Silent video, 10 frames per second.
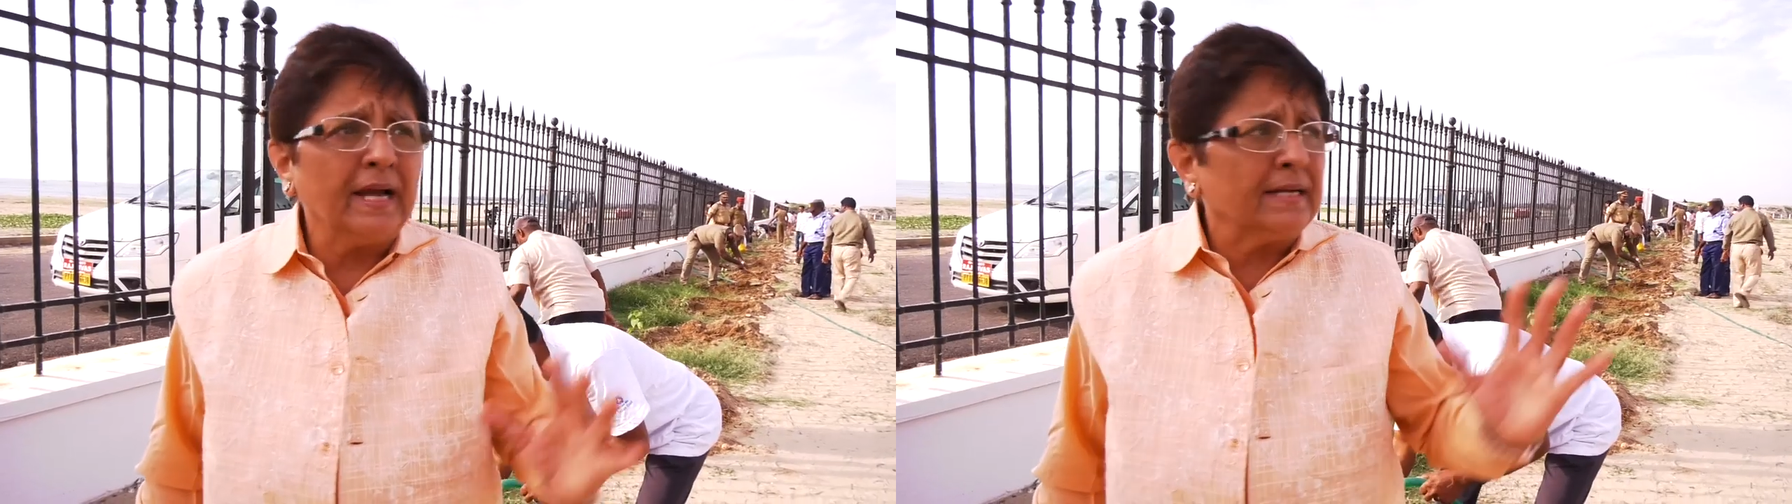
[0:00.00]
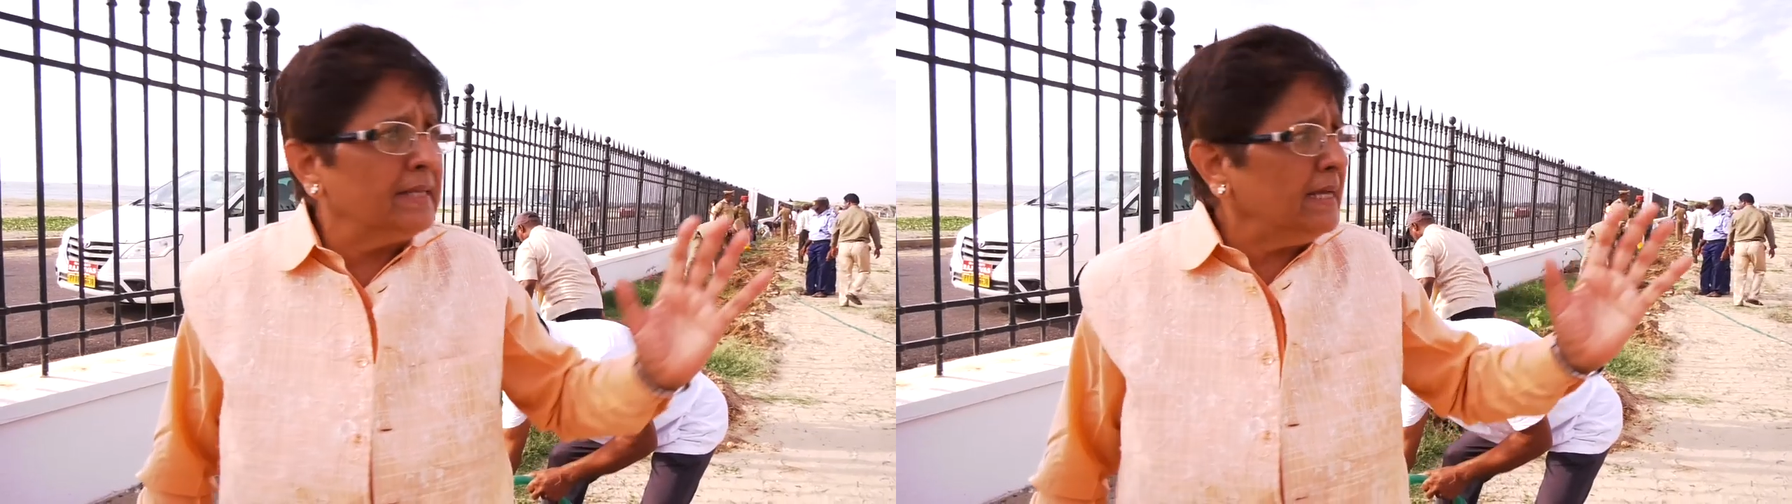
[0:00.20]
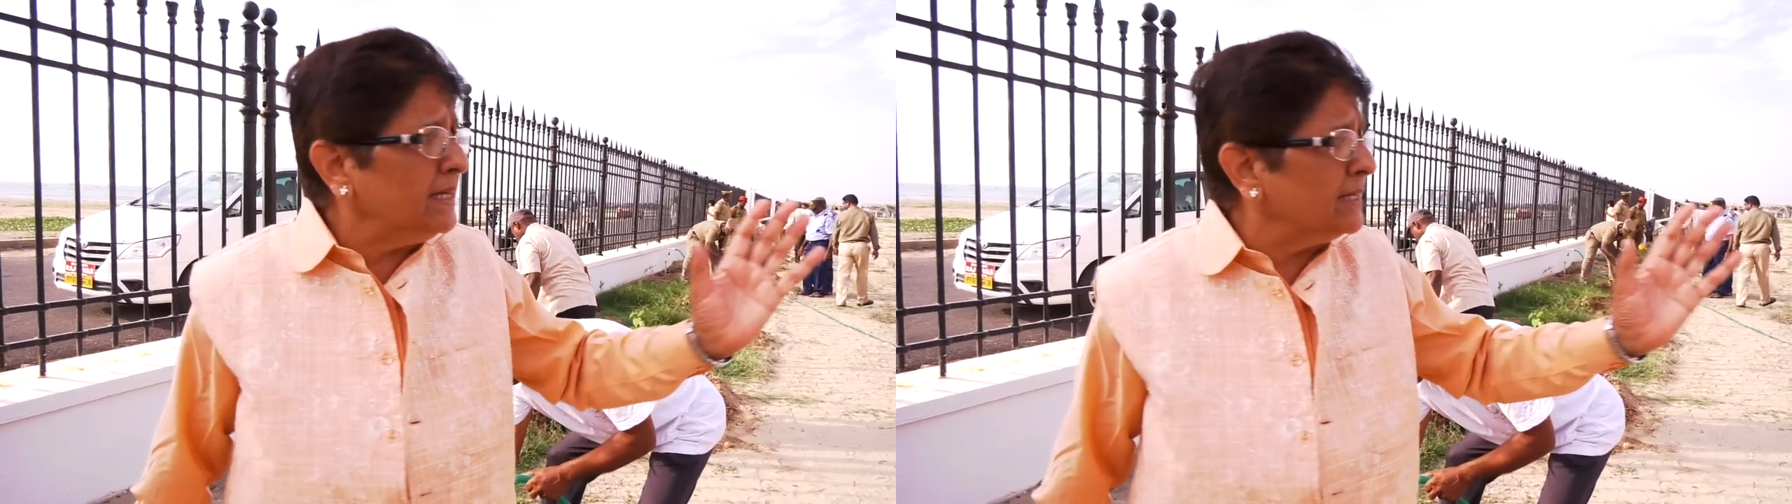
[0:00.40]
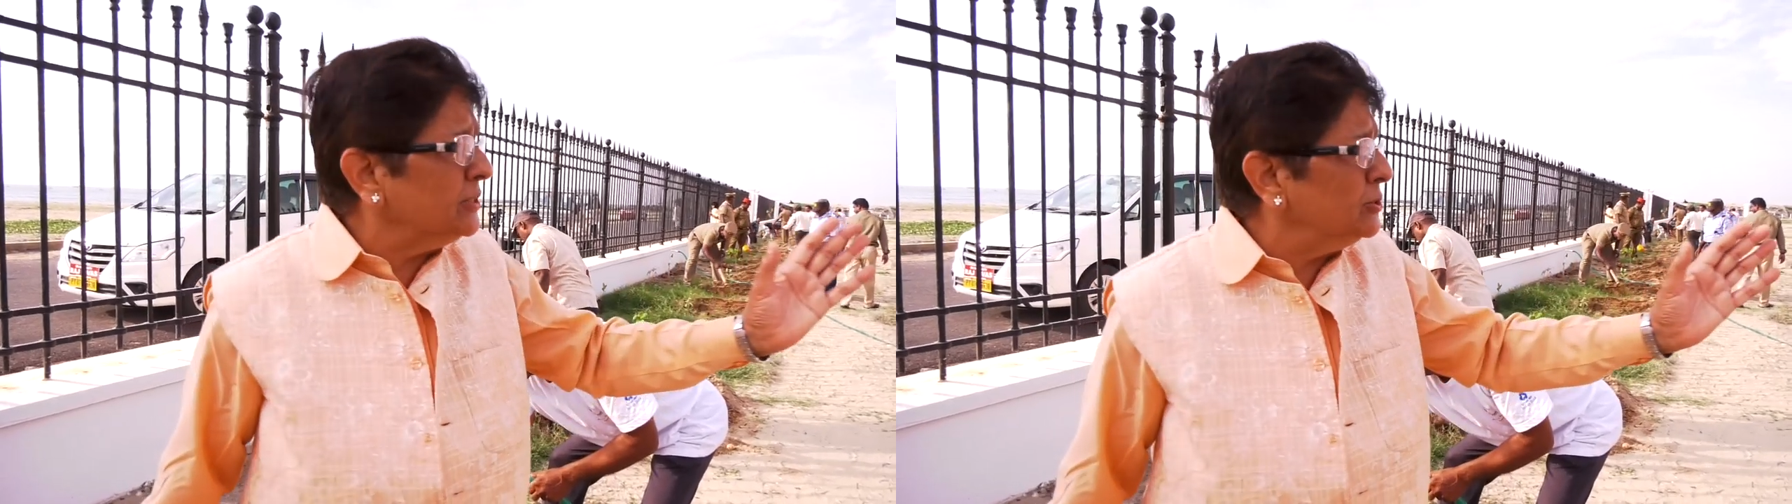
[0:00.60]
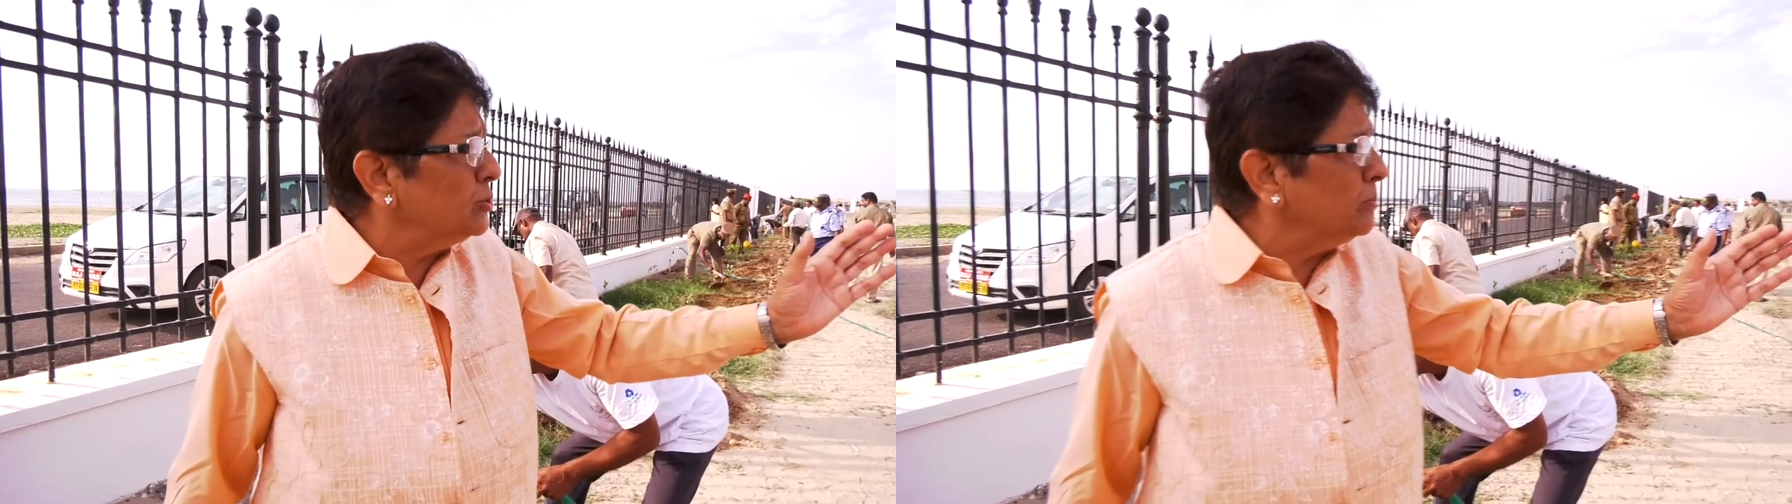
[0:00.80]
and then
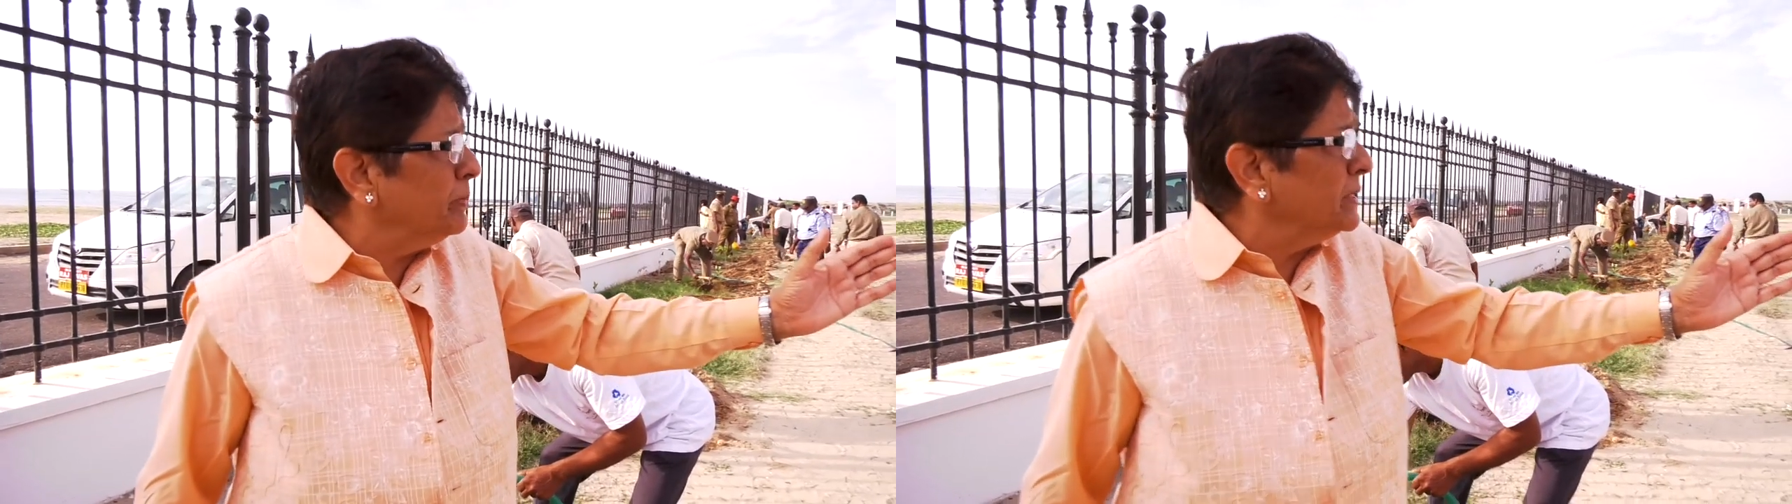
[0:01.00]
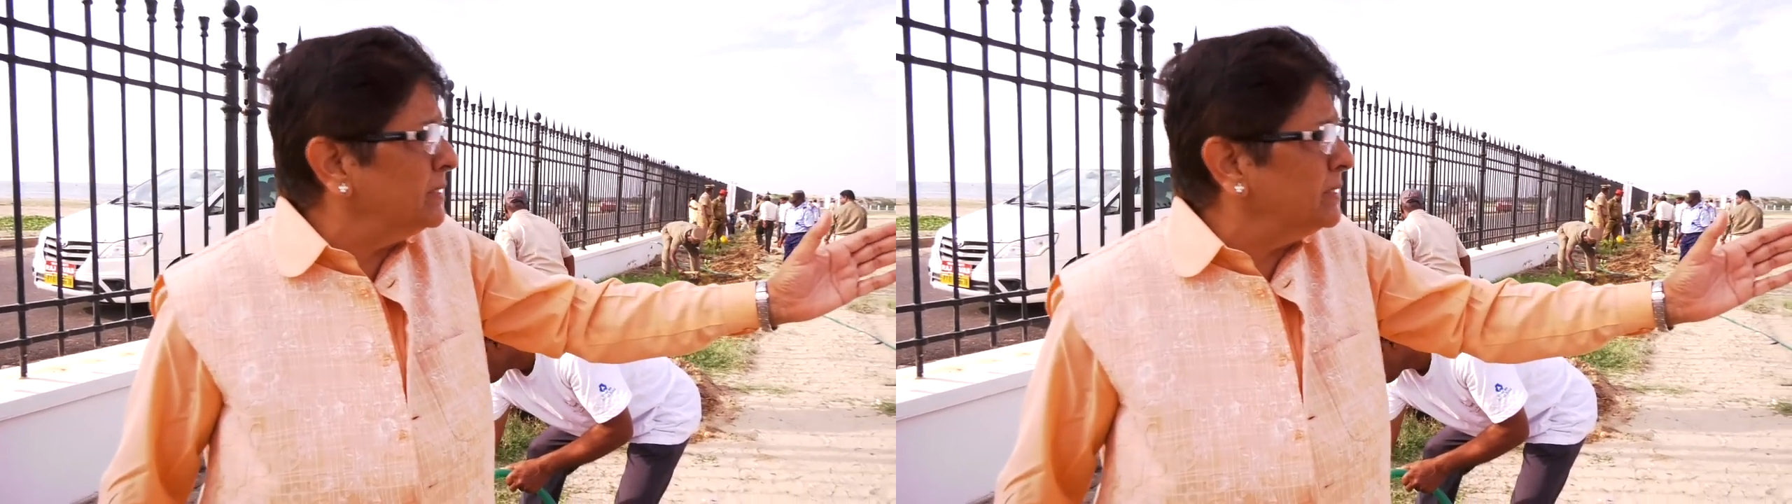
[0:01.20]
continue to build